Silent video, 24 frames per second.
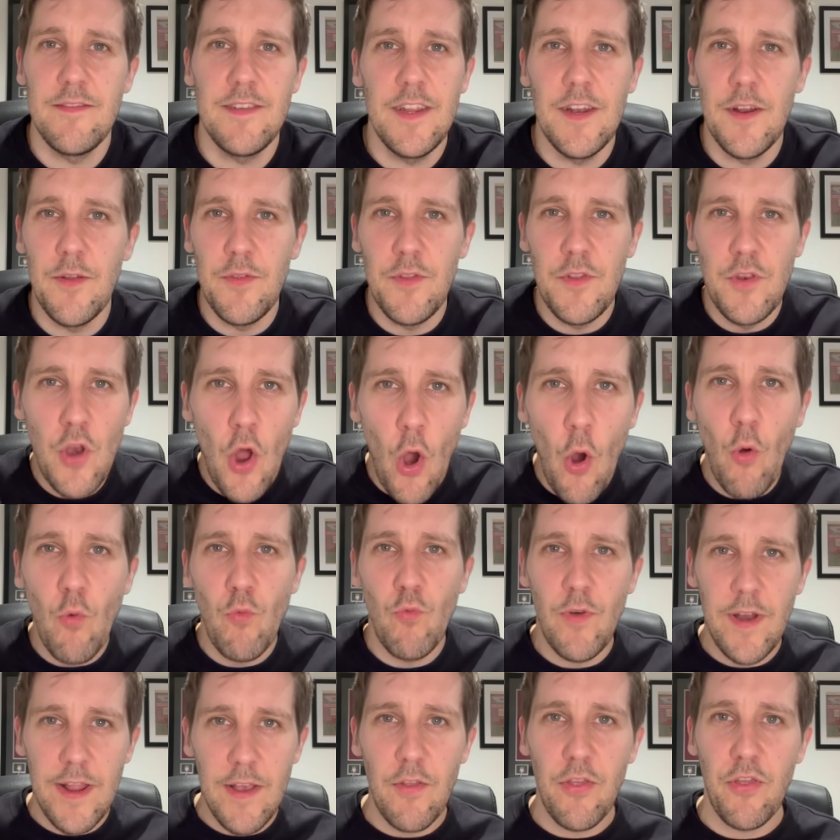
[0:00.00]
You know, no
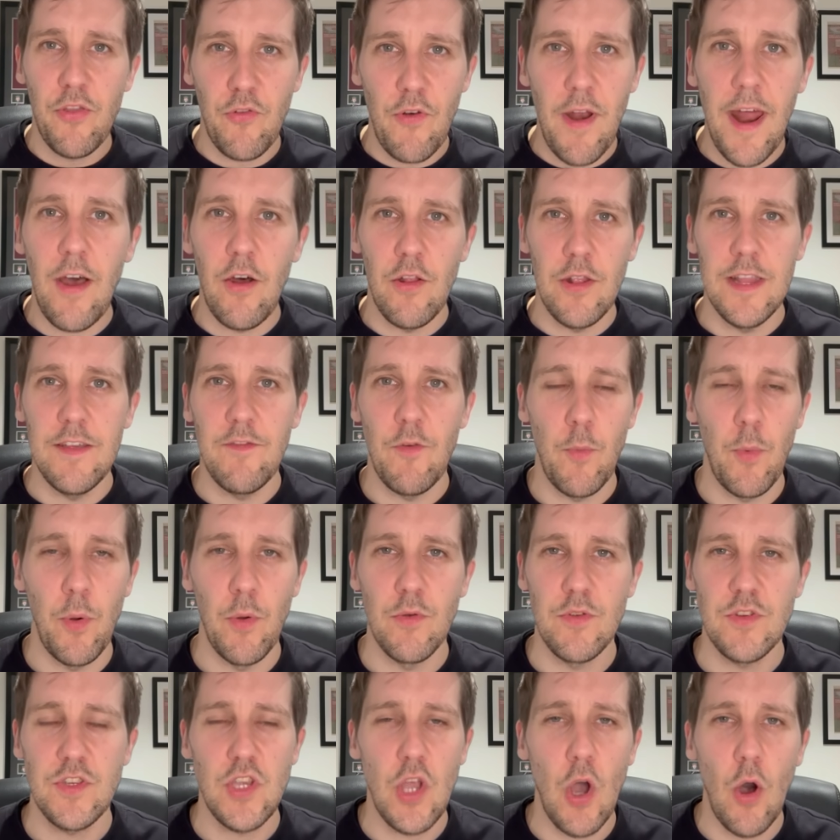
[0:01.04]
real threat on
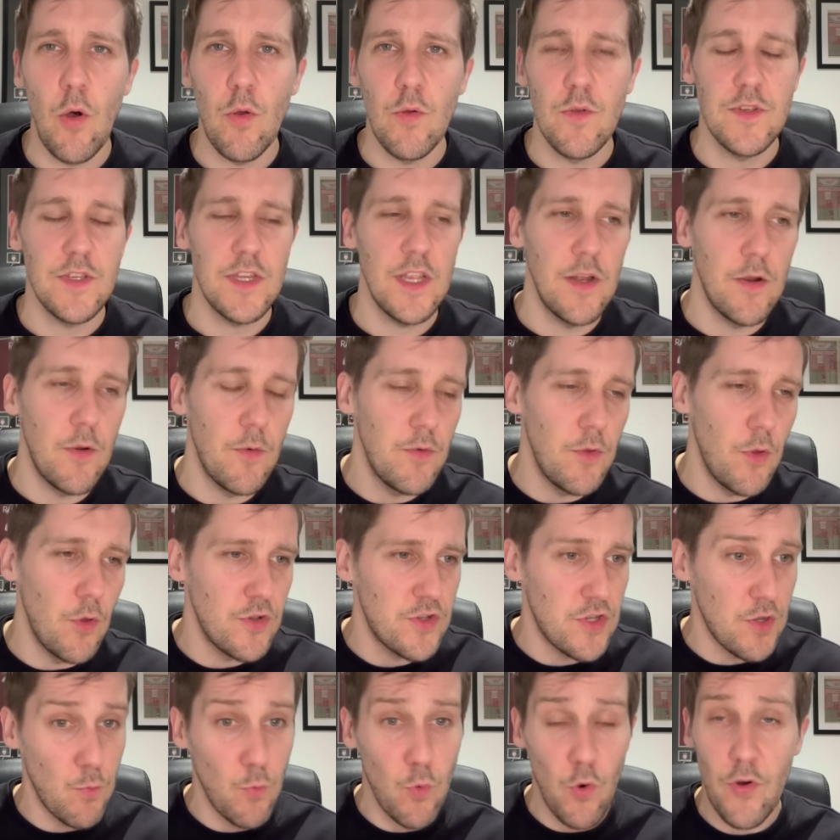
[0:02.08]
Liverpool's goal. You know,
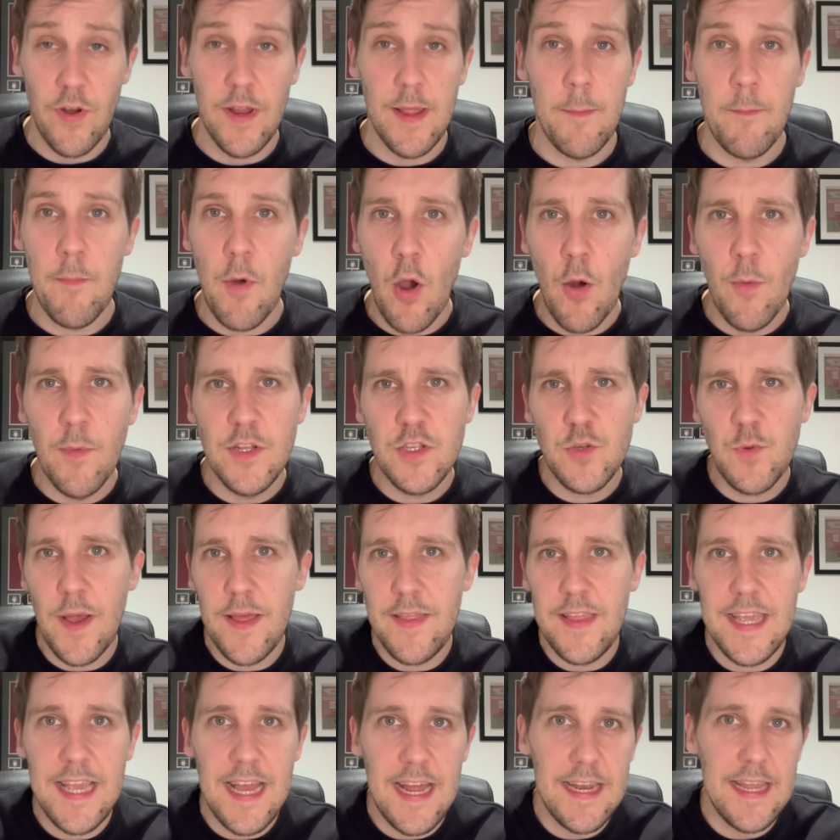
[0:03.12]
some worrying moments where
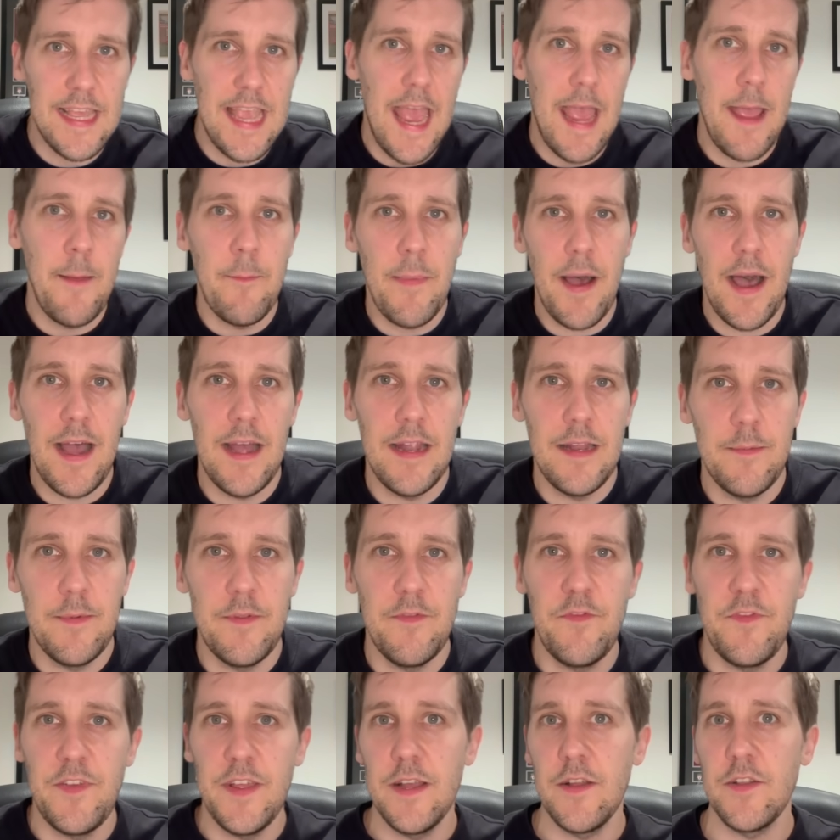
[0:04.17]
they kind of get in behind the
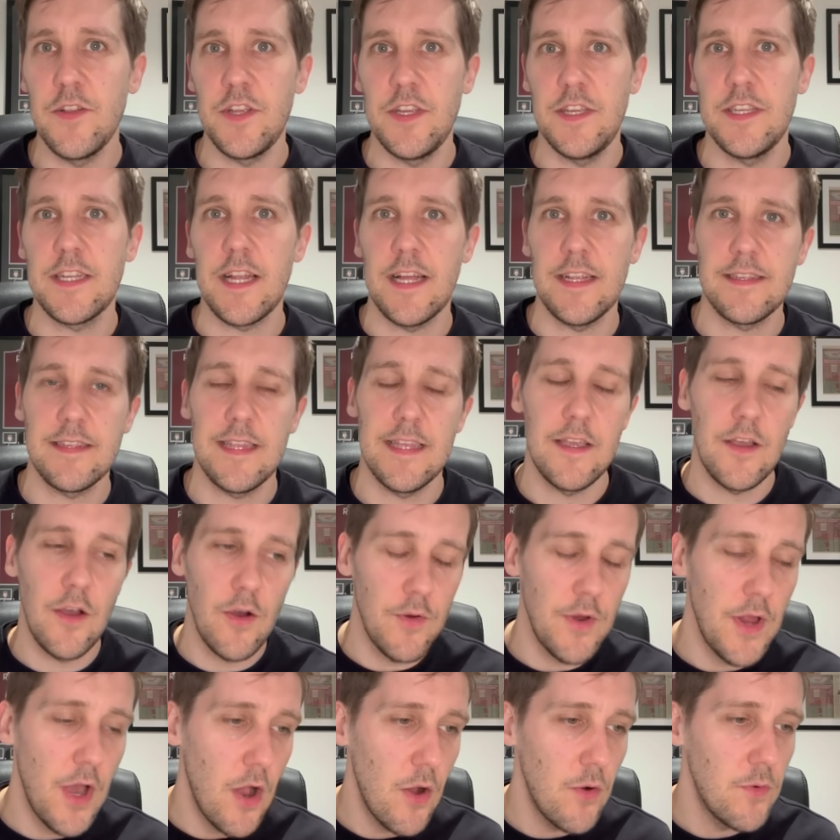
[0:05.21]
midfield and you start to think,
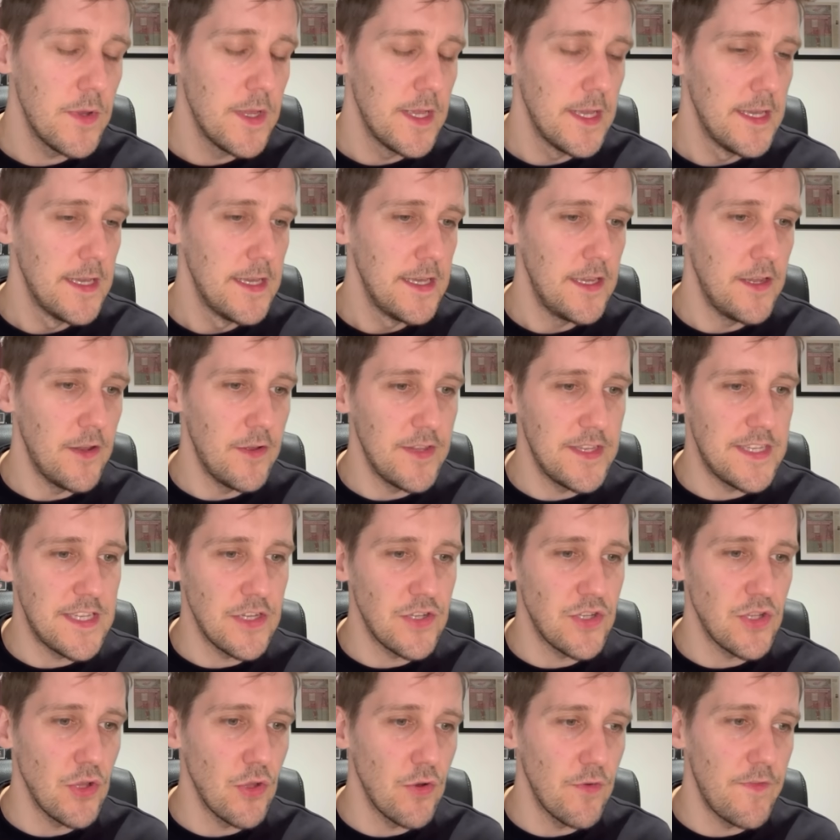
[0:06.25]
oh no, you know, this
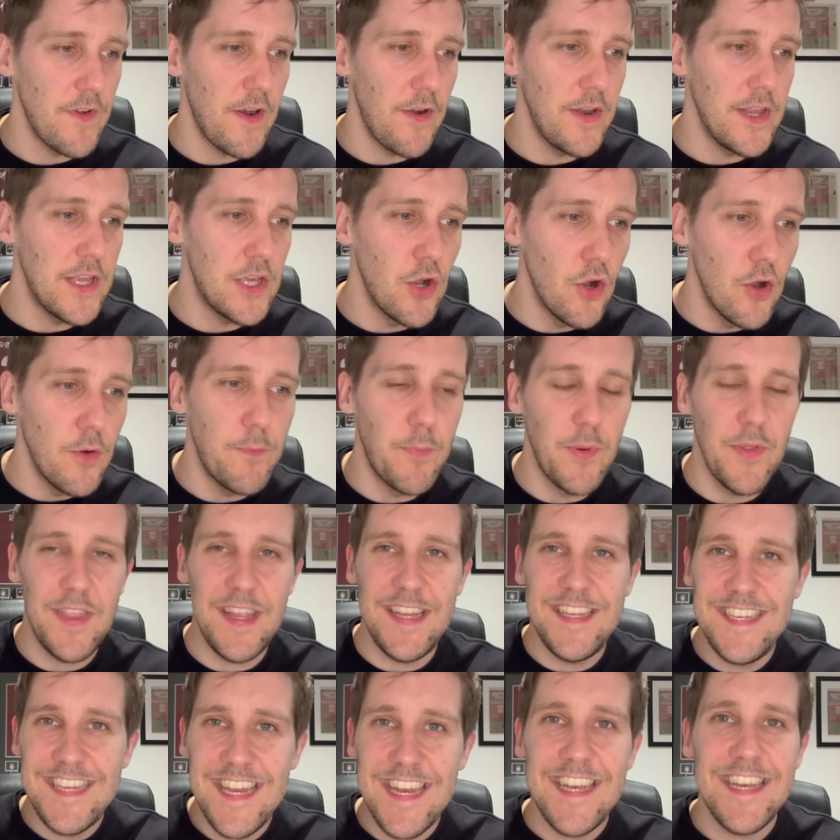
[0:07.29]
doesn't look very good. But they
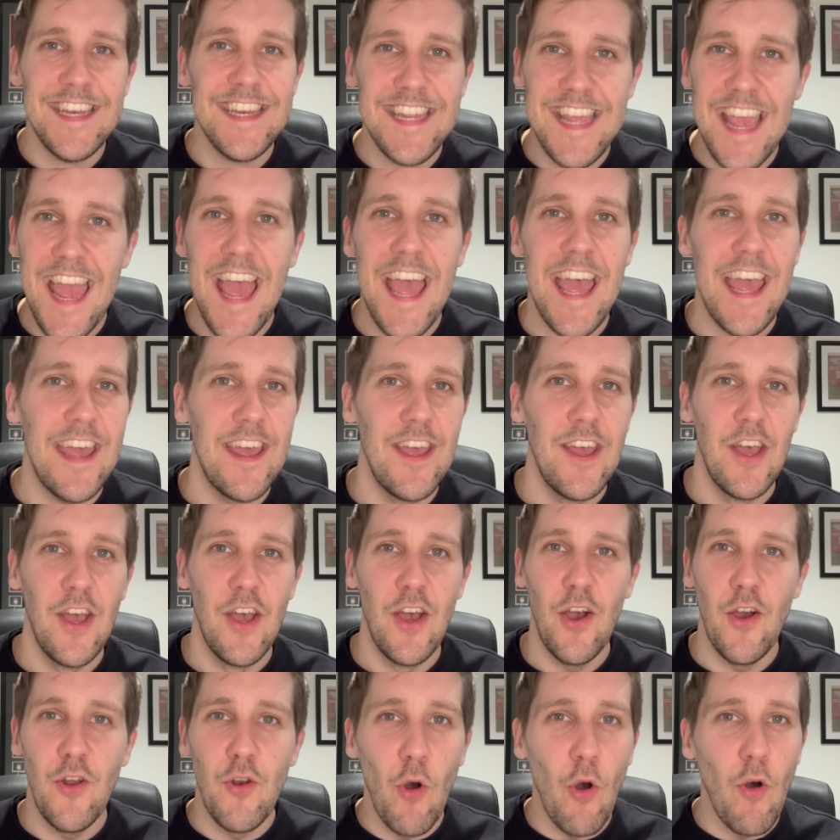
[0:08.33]
didn't get
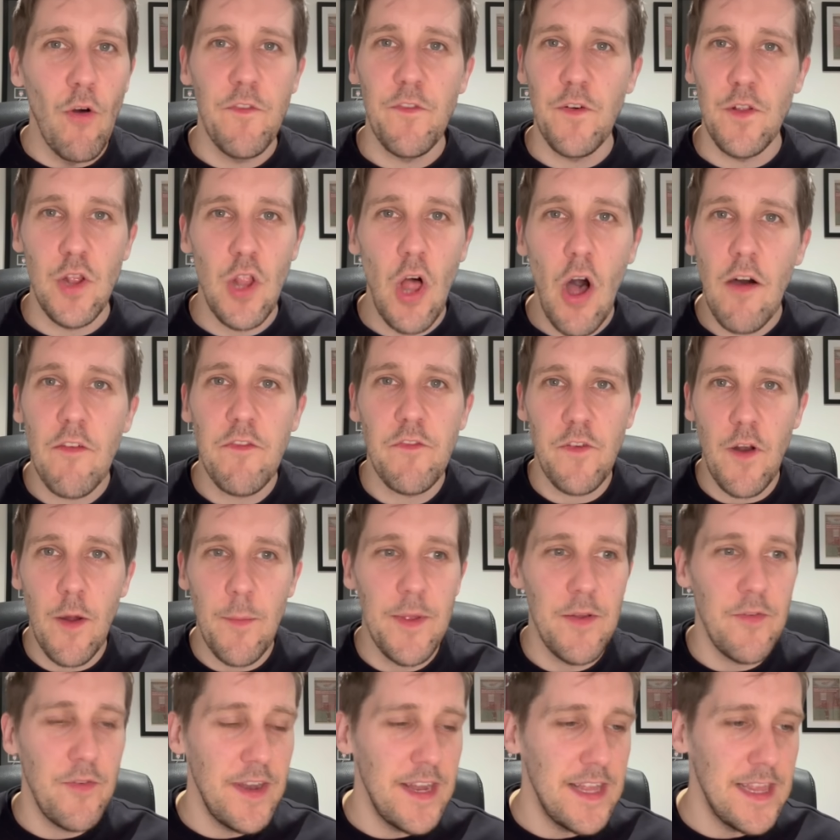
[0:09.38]
an awful lot
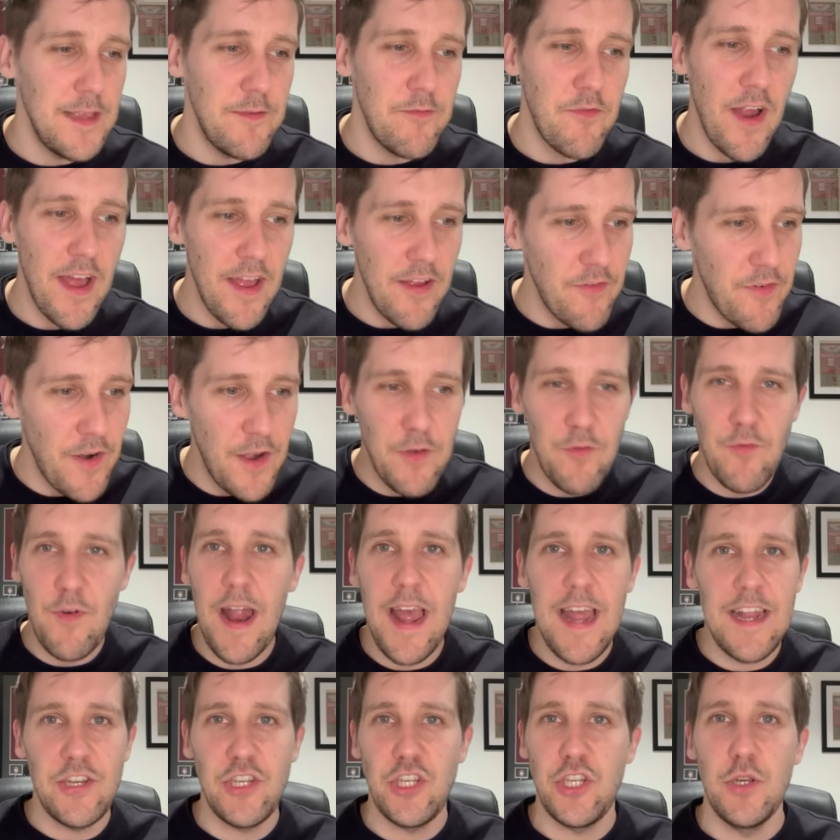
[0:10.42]
from it, really. Very
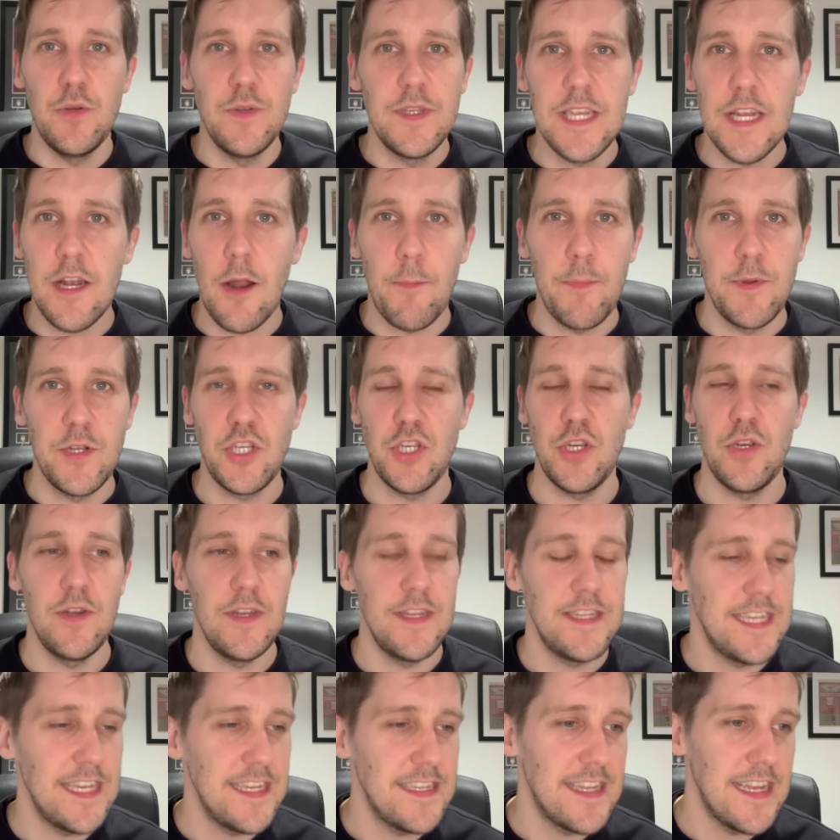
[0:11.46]
rare shooting
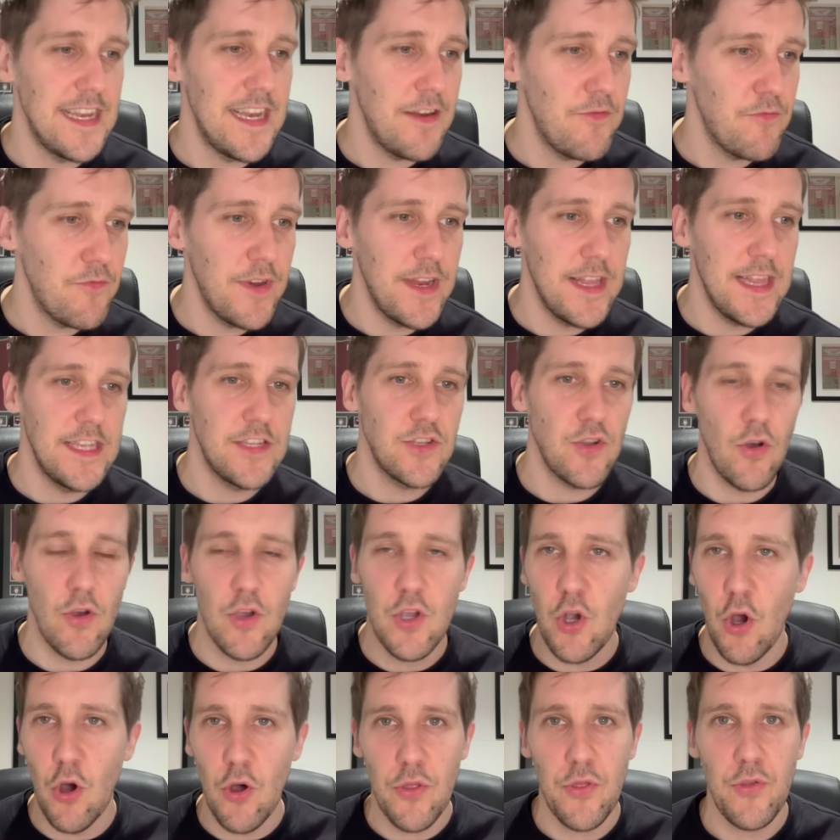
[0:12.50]
opportunities. They didn't really sort
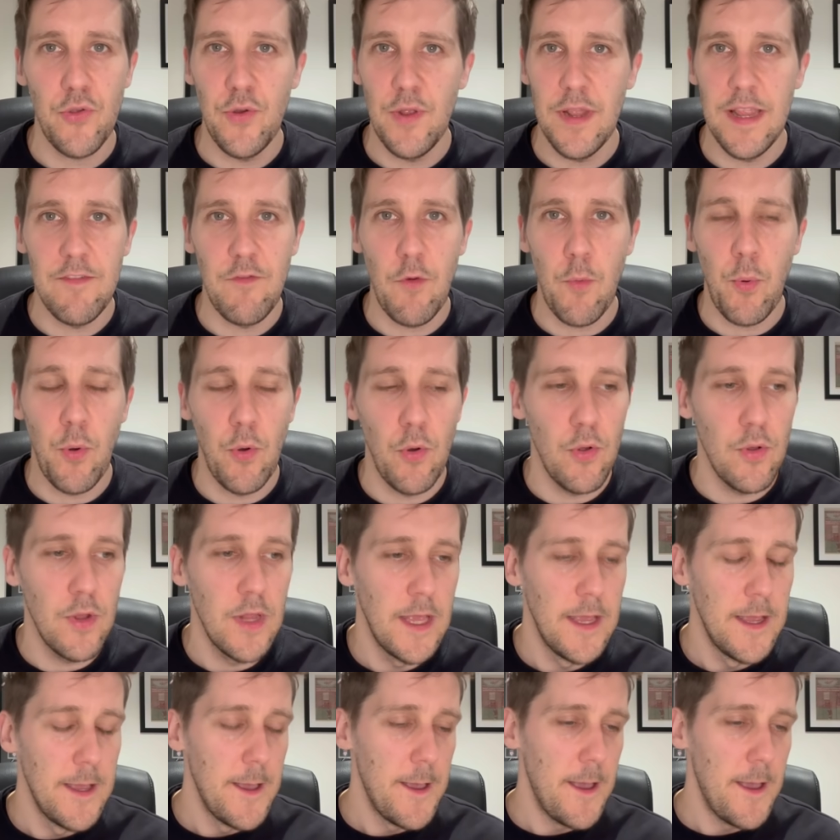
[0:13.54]
of cut through Liverpool.